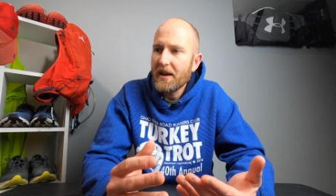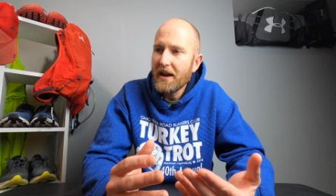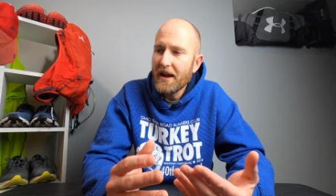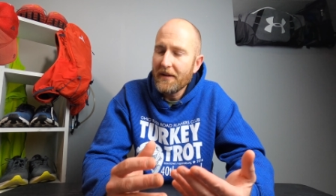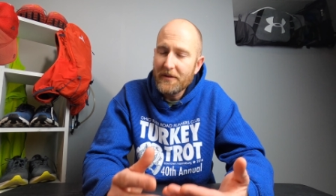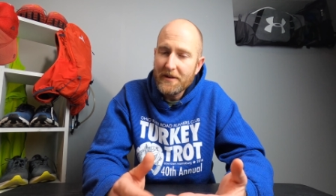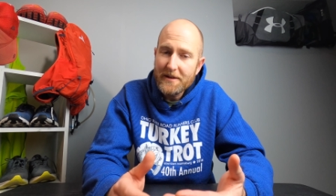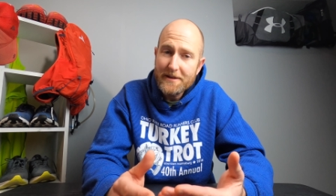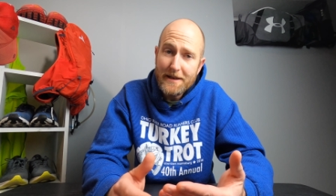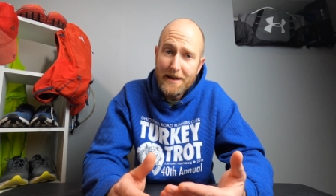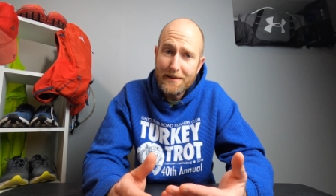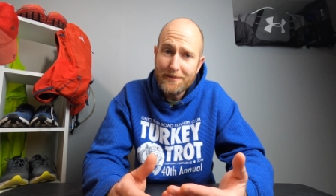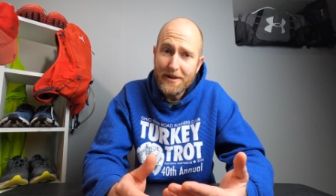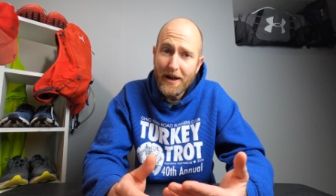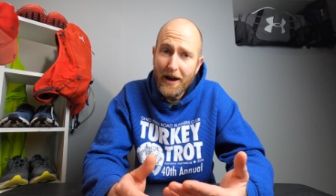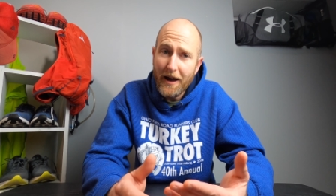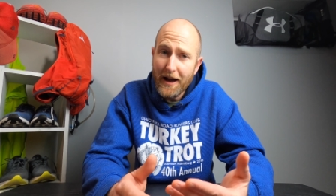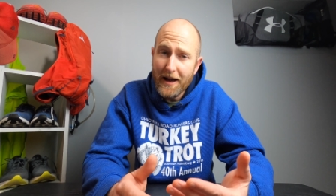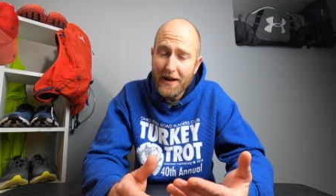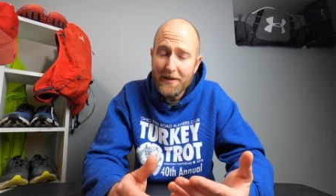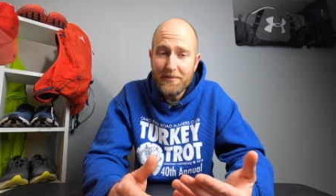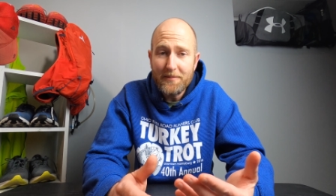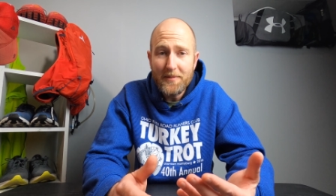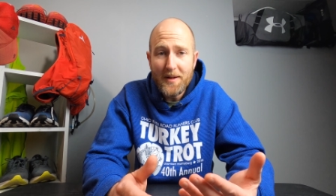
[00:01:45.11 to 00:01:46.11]
at the same
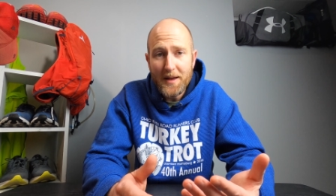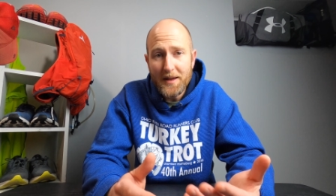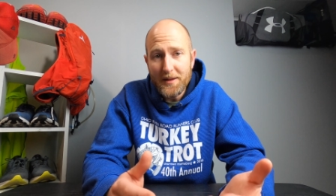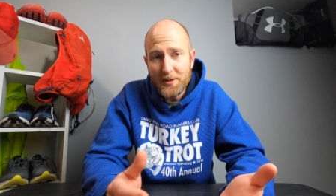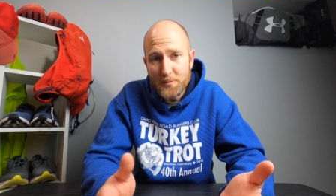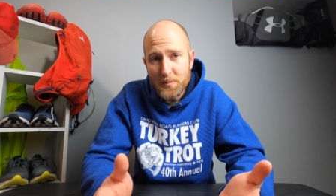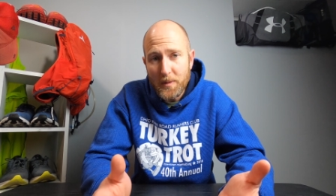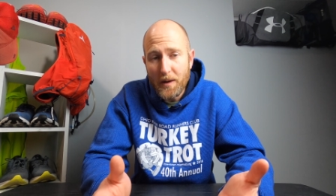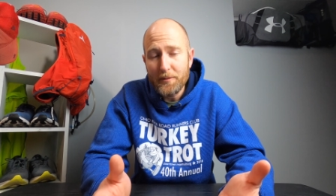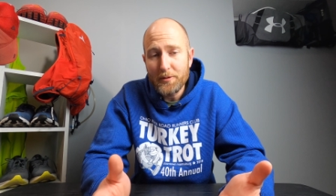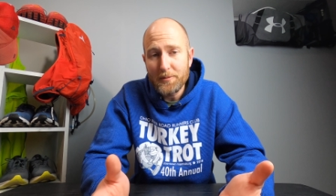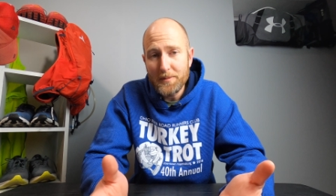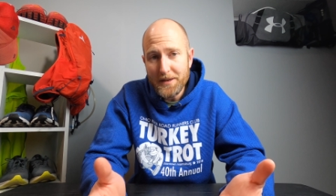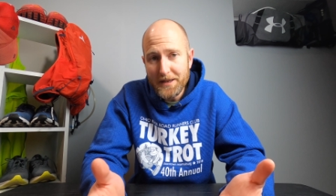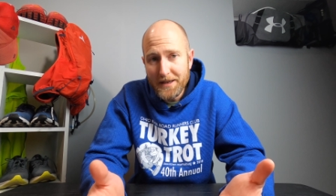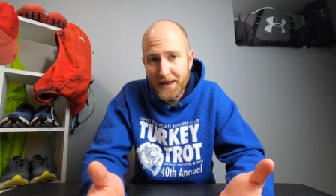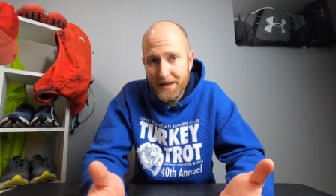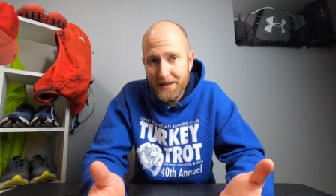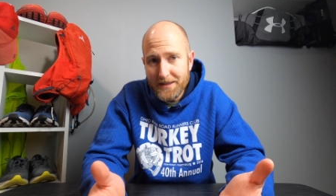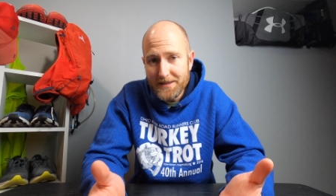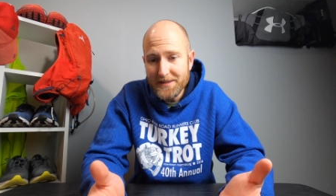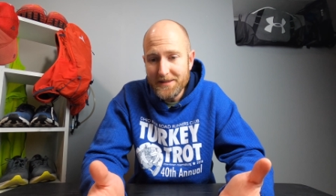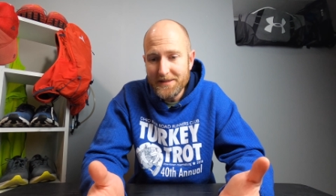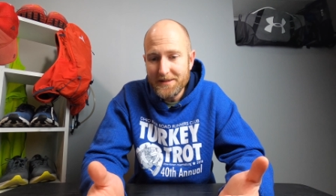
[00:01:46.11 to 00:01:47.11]
time, it's probably
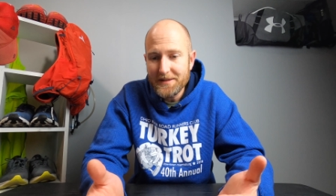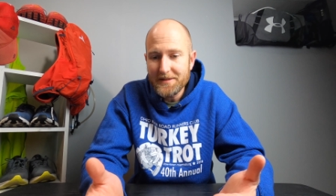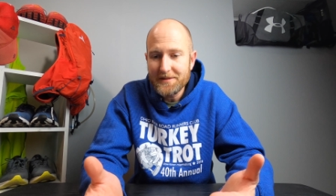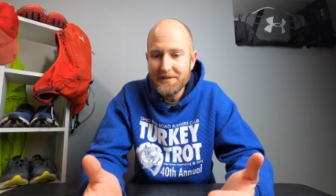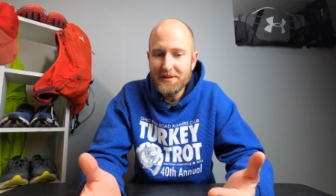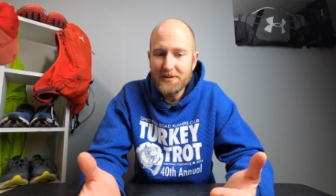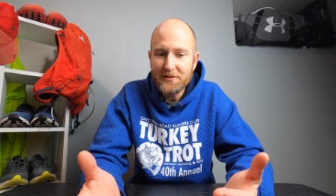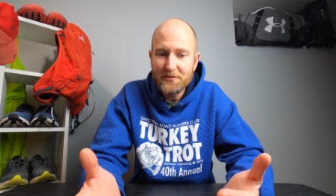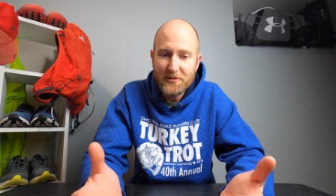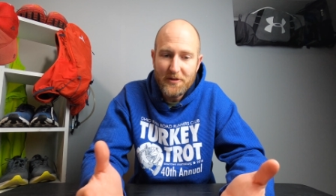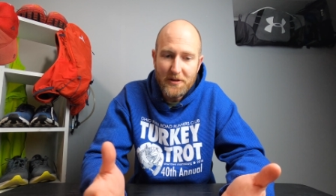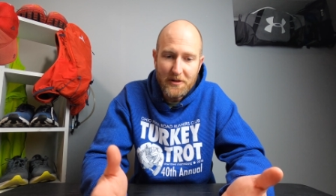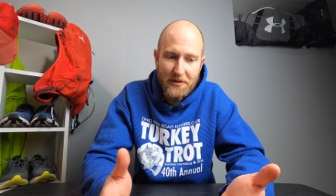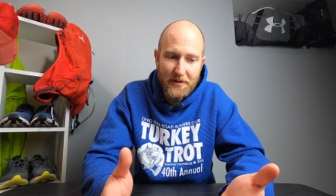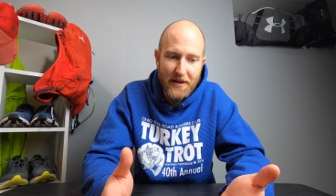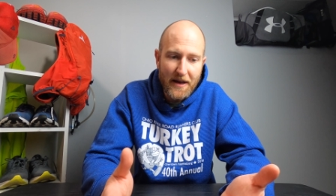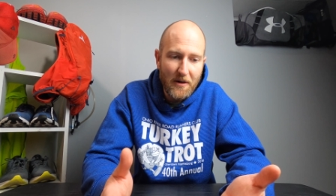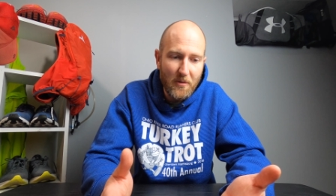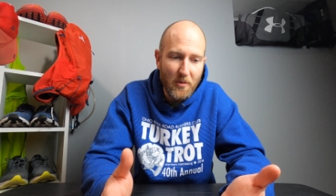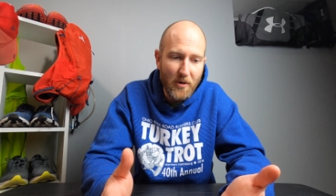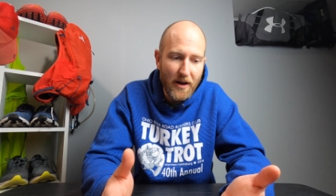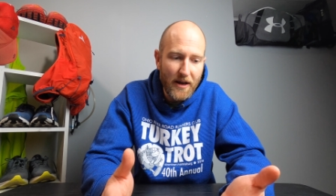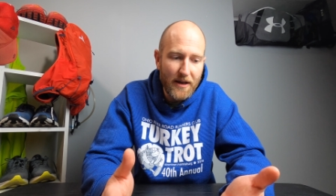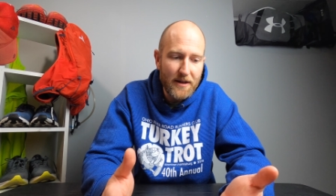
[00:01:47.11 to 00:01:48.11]
because you feel
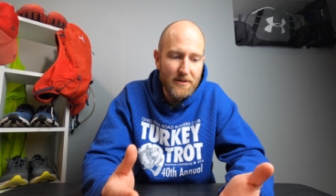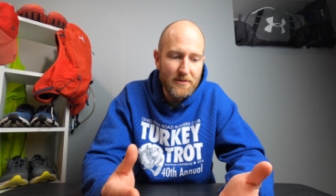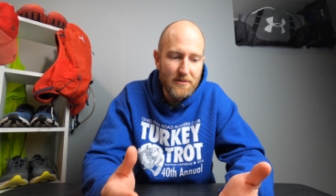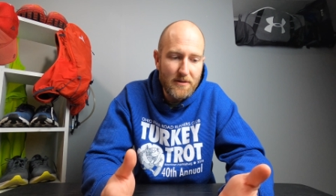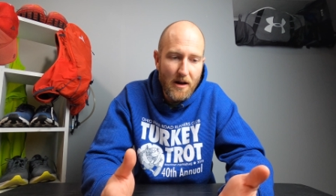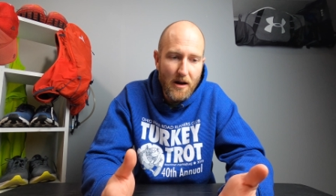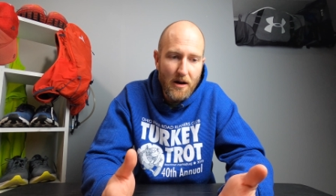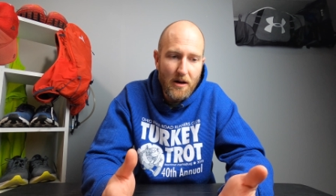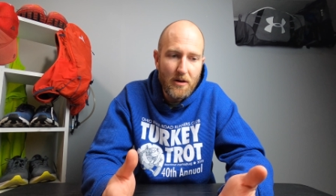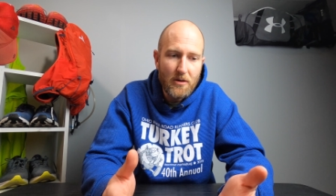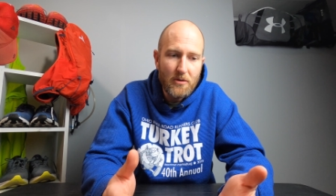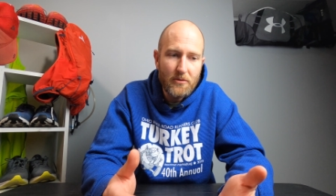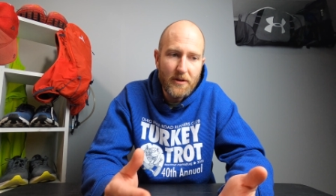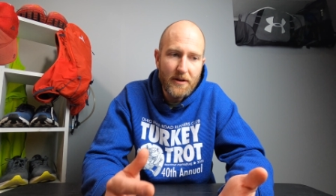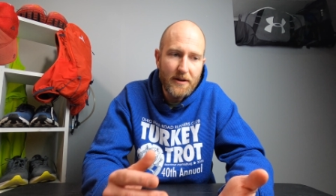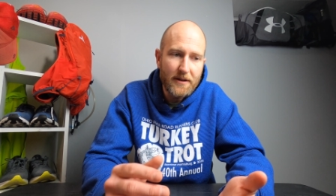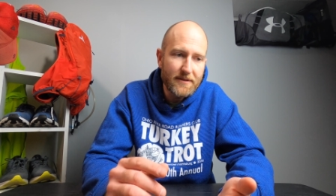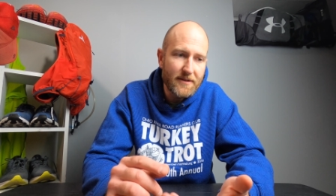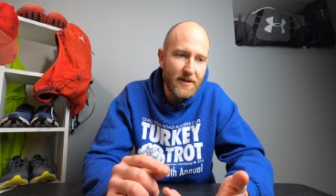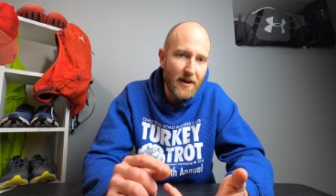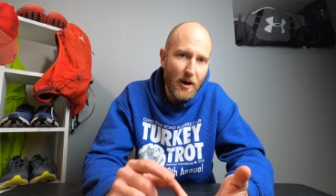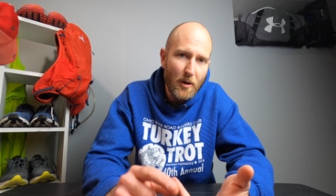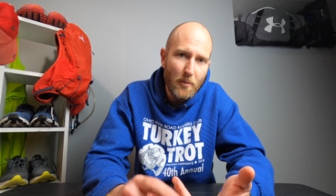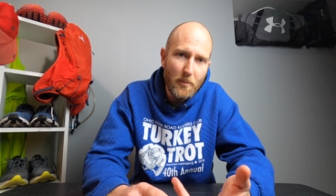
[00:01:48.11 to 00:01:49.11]
that way, you know that
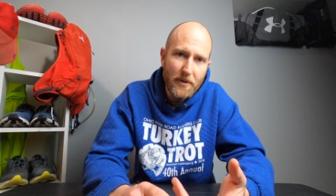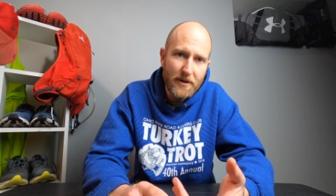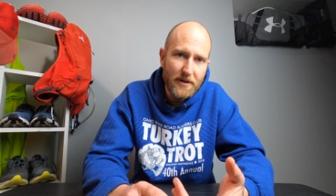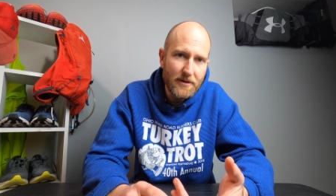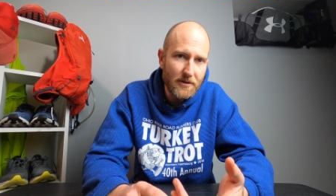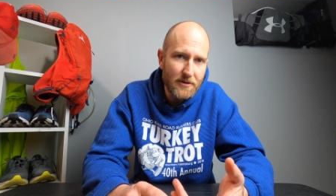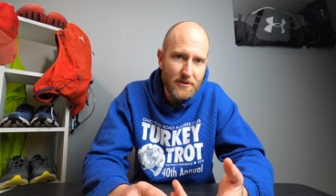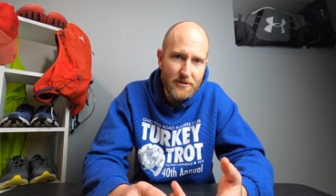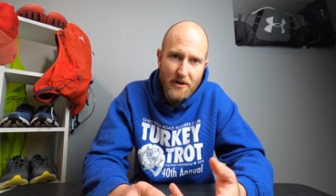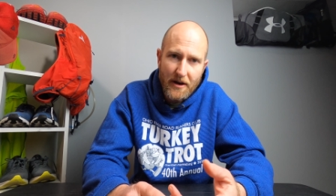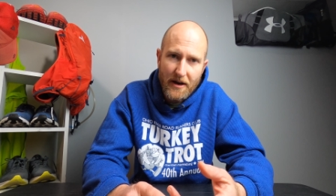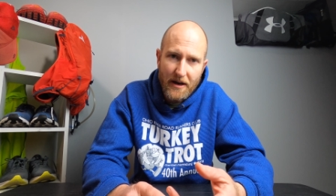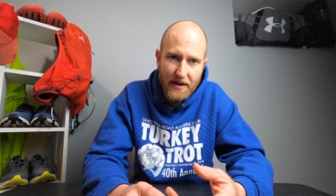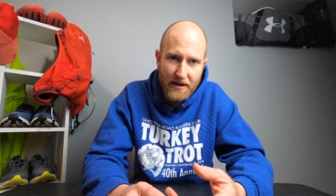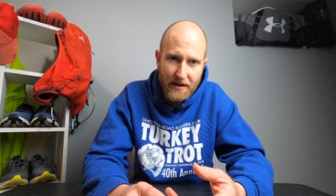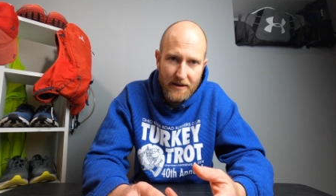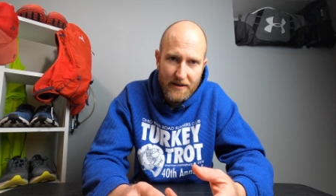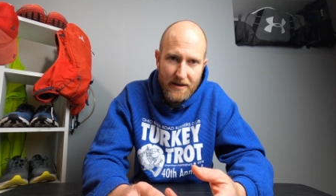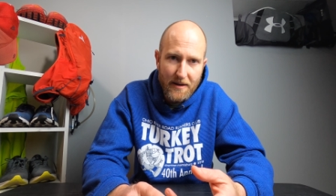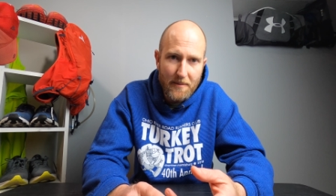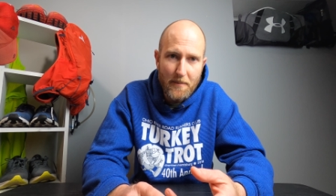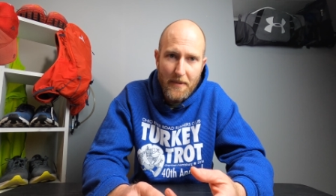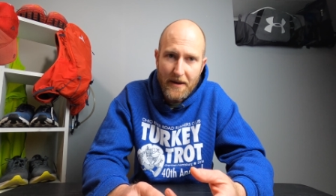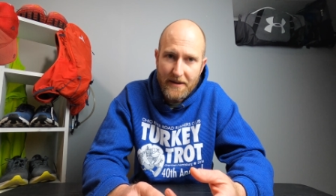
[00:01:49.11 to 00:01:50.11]
it's helping your
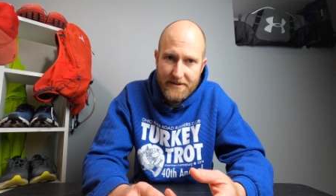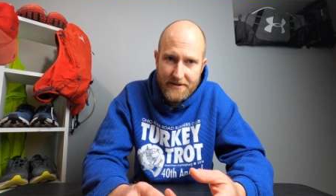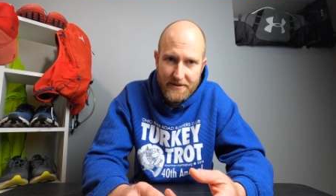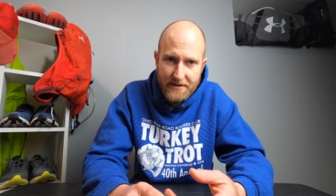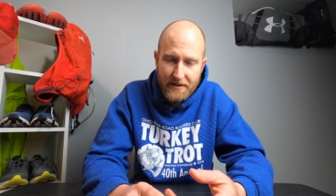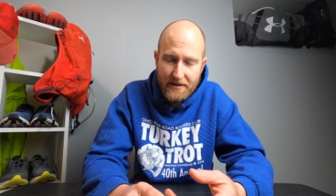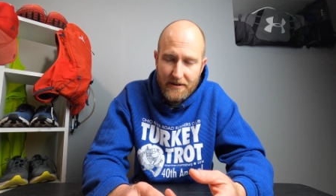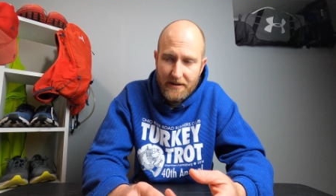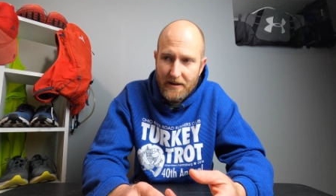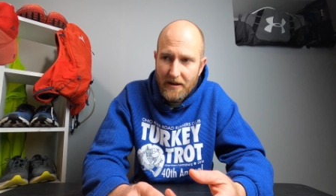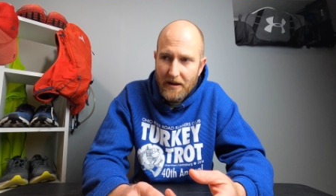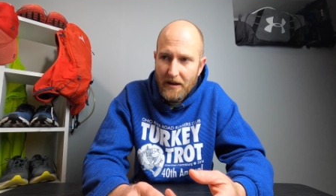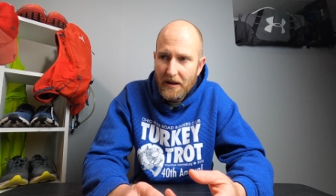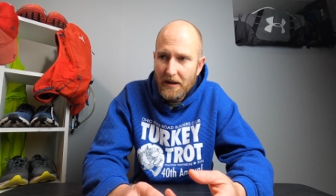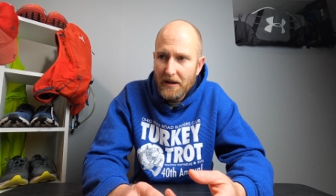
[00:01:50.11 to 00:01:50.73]
training immensely.